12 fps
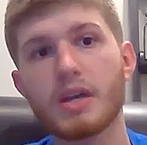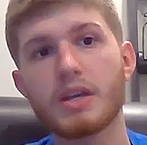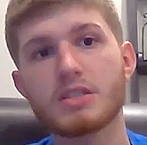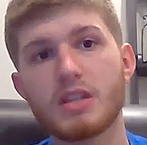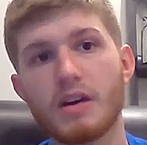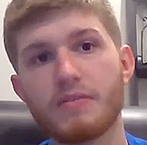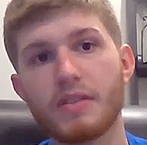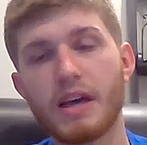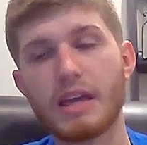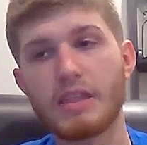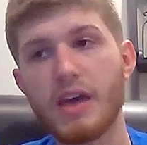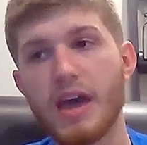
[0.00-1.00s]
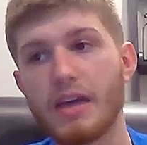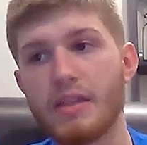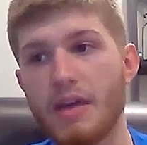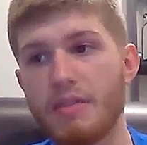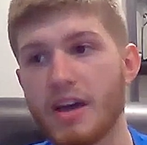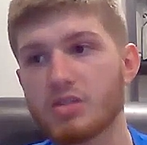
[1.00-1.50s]
stuff like
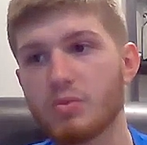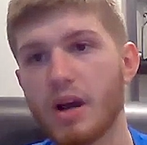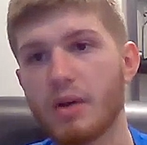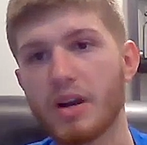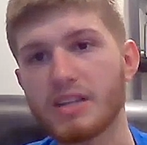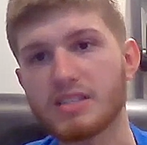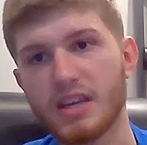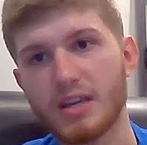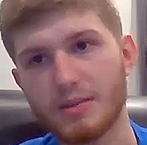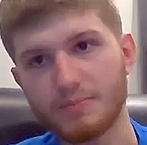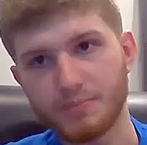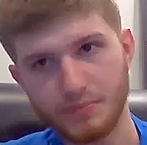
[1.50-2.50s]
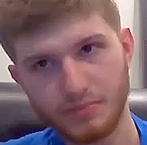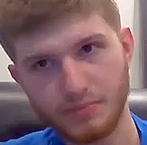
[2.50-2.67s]
that. And that's why when I say,